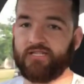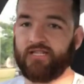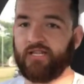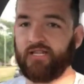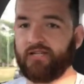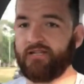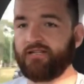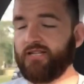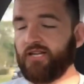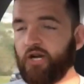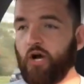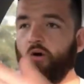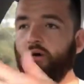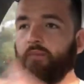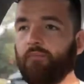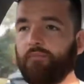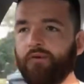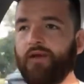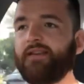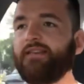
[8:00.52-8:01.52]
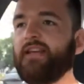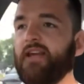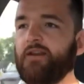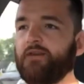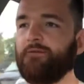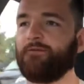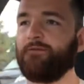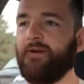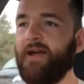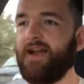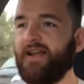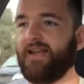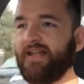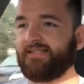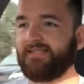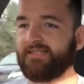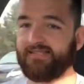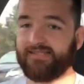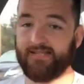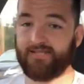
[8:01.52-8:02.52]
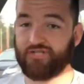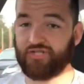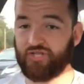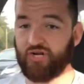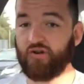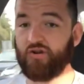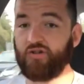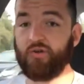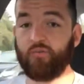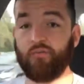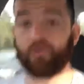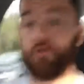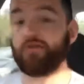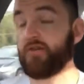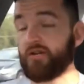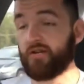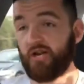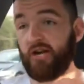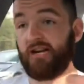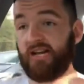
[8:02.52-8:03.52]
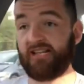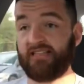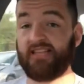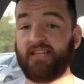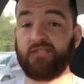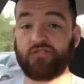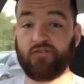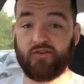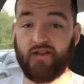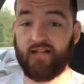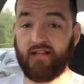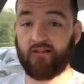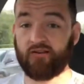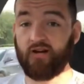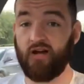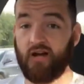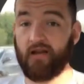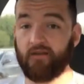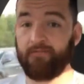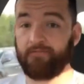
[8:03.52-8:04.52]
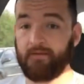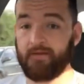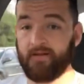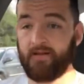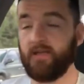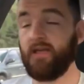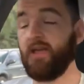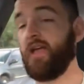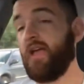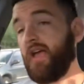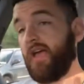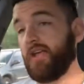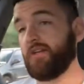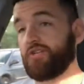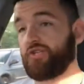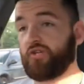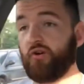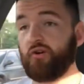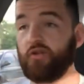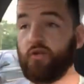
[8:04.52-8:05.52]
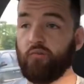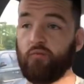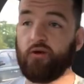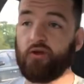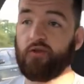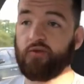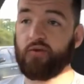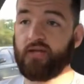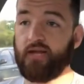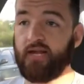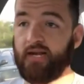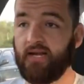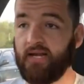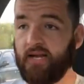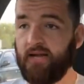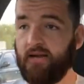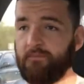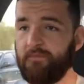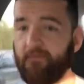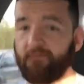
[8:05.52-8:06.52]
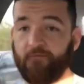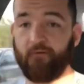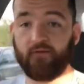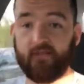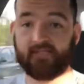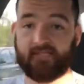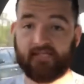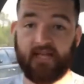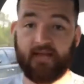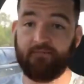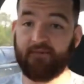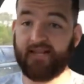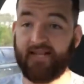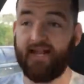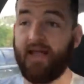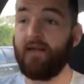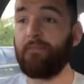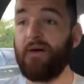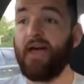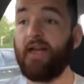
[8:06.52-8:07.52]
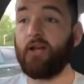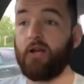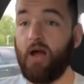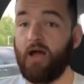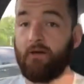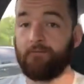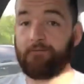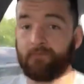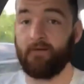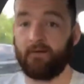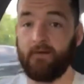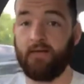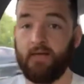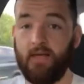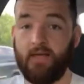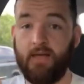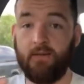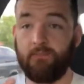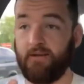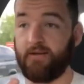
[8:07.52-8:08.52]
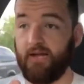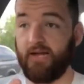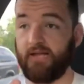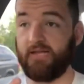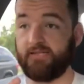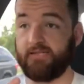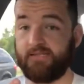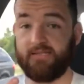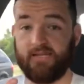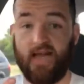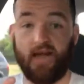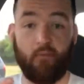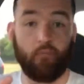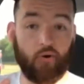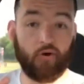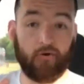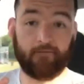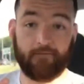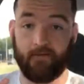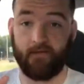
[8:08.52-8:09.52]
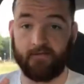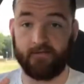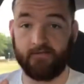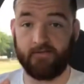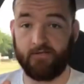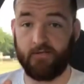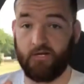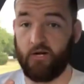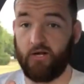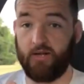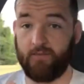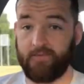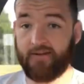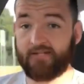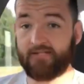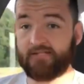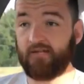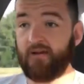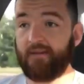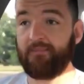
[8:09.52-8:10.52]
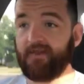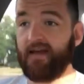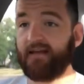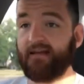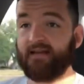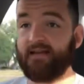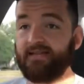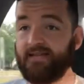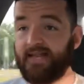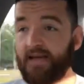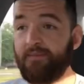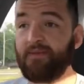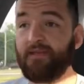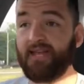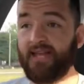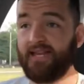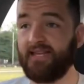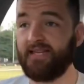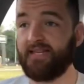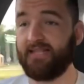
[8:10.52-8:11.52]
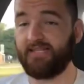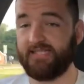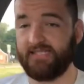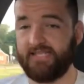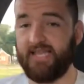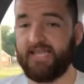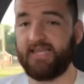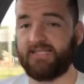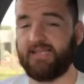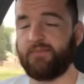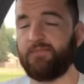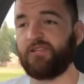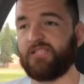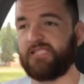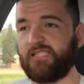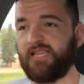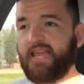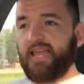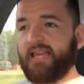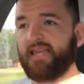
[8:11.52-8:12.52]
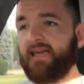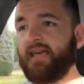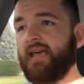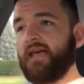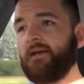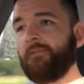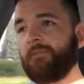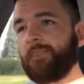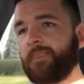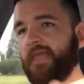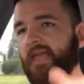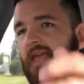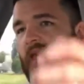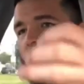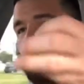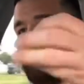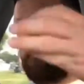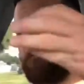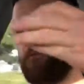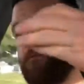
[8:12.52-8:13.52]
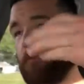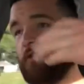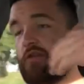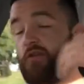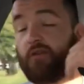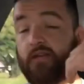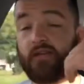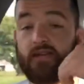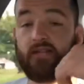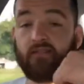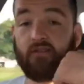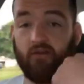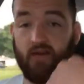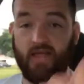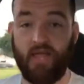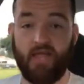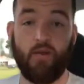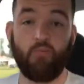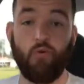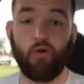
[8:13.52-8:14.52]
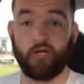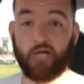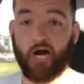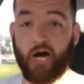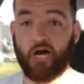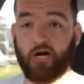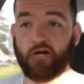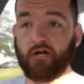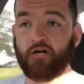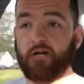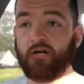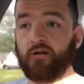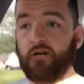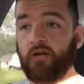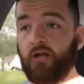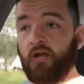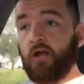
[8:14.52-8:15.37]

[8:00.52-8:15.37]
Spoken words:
to go and break down your finances and show you where you can cut out that $2 coffee and show you where you can, but full disclaimer, like, I buy coffee because I work for this, you know what I mean? So I'm not condemning any of these things. I'm just saying, if you can either A, work harder,